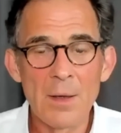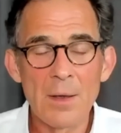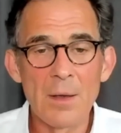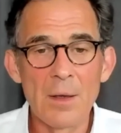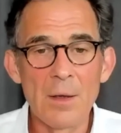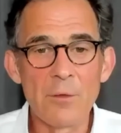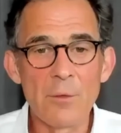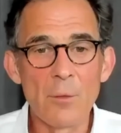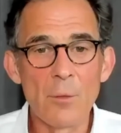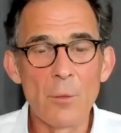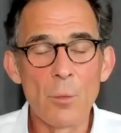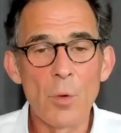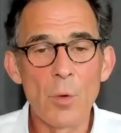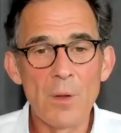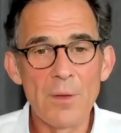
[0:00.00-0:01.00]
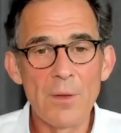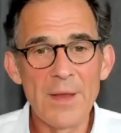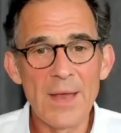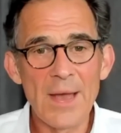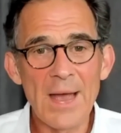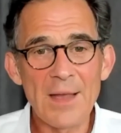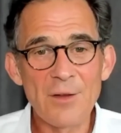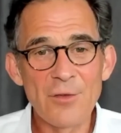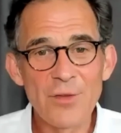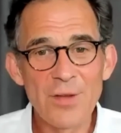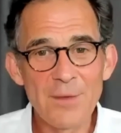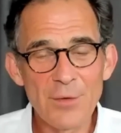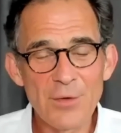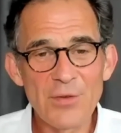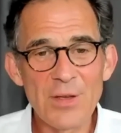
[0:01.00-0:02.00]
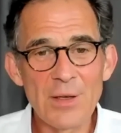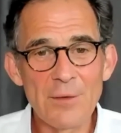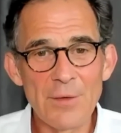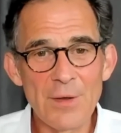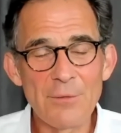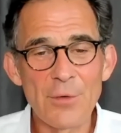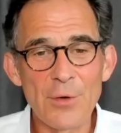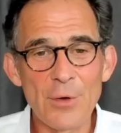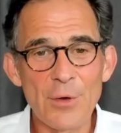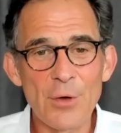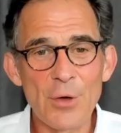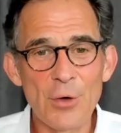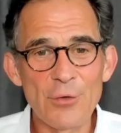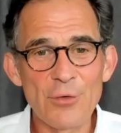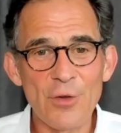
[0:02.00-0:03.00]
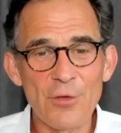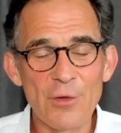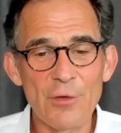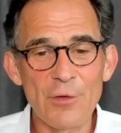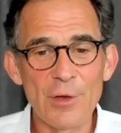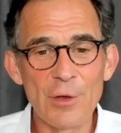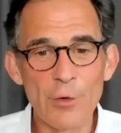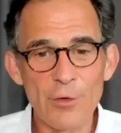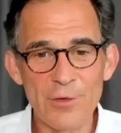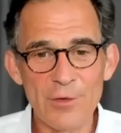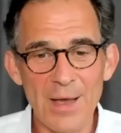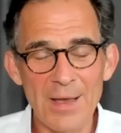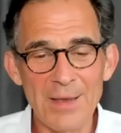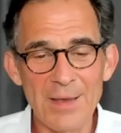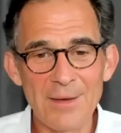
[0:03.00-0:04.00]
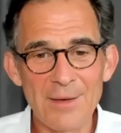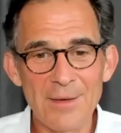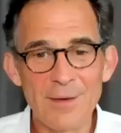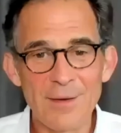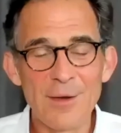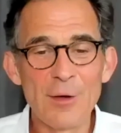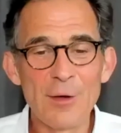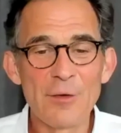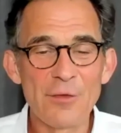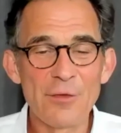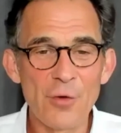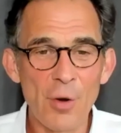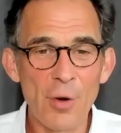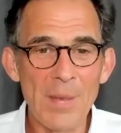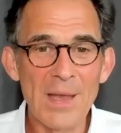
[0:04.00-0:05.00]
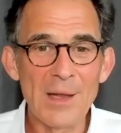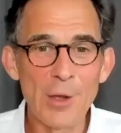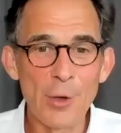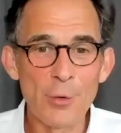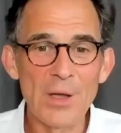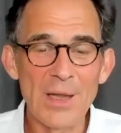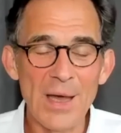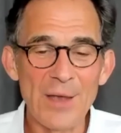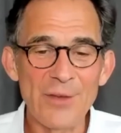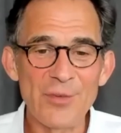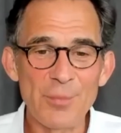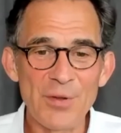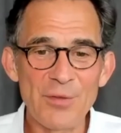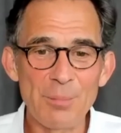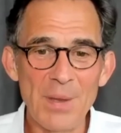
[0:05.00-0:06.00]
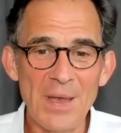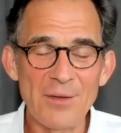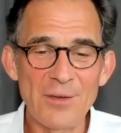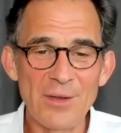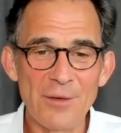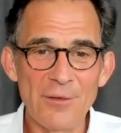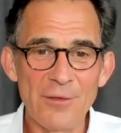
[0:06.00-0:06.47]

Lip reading: is what the activity of infinite consciousness looks like from a localized perspective.